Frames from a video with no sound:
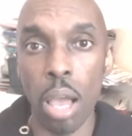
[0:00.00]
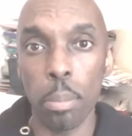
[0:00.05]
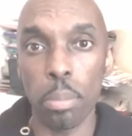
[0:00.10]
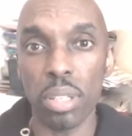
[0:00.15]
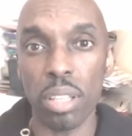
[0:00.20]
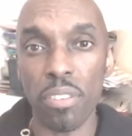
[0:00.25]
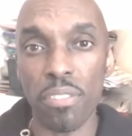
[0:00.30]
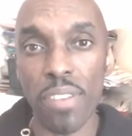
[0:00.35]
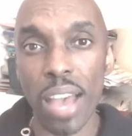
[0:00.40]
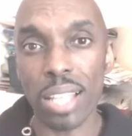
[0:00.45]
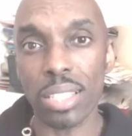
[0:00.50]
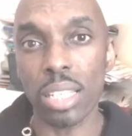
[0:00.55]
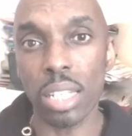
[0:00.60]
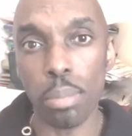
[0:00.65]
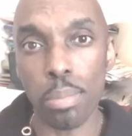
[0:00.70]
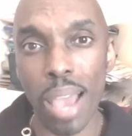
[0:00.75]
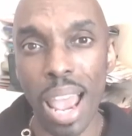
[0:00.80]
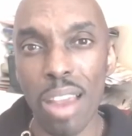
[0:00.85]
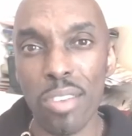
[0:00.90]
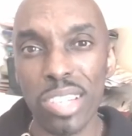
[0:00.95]
But the fact of
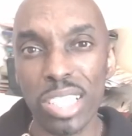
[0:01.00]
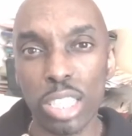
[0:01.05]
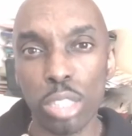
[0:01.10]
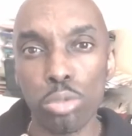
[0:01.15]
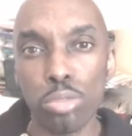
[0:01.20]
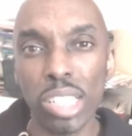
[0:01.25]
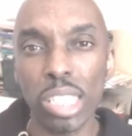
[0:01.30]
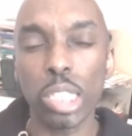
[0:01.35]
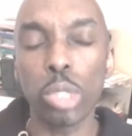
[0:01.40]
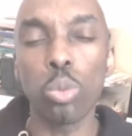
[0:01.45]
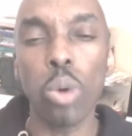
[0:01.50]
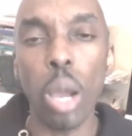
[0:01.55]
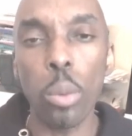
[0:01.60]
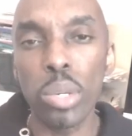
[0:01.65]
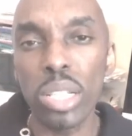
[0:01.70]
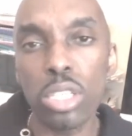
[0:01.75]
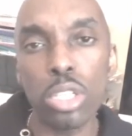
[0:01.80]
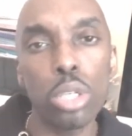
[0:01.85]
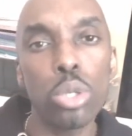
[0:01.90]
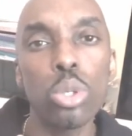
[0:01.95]
the matter is, the reason why
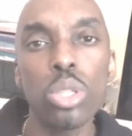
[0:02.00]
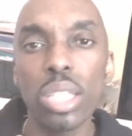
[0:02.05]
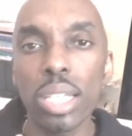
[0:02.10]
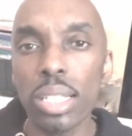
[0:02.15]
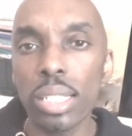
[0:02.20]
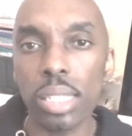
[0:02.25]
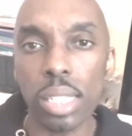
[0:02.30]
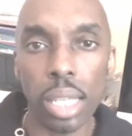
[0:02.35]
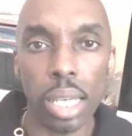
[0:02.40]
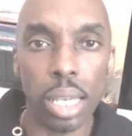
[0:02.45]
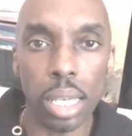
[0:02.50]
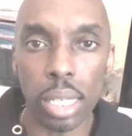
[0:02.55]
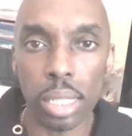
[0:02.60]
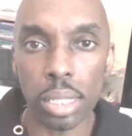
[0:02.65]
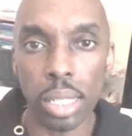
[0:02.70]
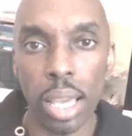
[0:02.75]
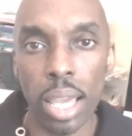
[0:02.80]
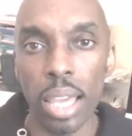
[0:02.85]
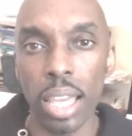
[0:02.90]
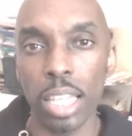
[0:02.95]
we do these
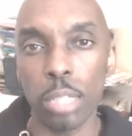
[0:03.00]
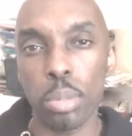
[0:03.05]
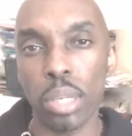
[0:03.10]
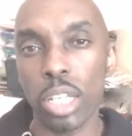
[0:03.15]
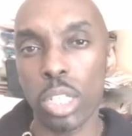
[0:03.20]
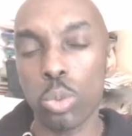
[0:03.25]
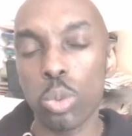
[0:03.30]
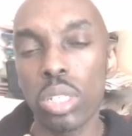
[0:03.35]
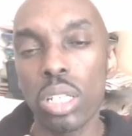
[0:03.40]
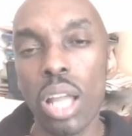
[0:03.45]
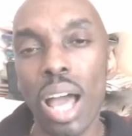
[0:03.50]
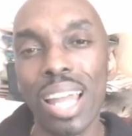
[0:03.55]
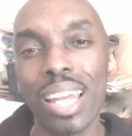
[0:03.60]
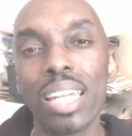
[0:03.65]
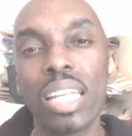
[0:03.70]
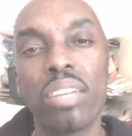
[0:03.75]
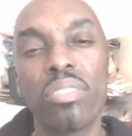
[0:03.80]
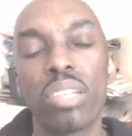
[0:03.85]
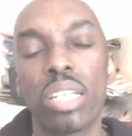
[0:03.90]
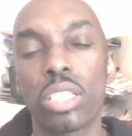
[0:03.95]
things is because we're not
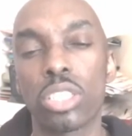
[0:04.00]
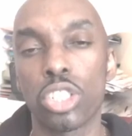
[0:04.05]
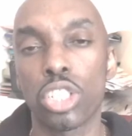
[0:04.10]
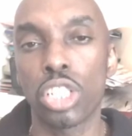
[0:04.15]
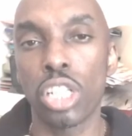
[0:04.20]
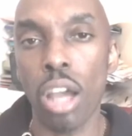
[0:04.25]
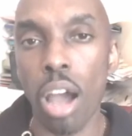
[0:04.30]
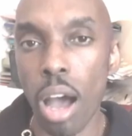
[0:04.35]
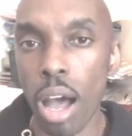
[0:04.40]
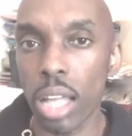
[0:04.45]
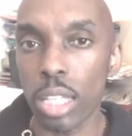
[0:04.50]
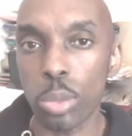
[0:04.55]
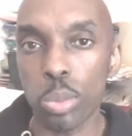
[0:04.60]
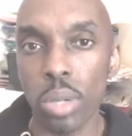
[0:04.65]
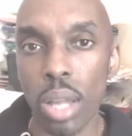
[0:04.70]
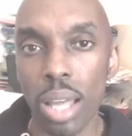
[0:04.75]
leaving it to chance.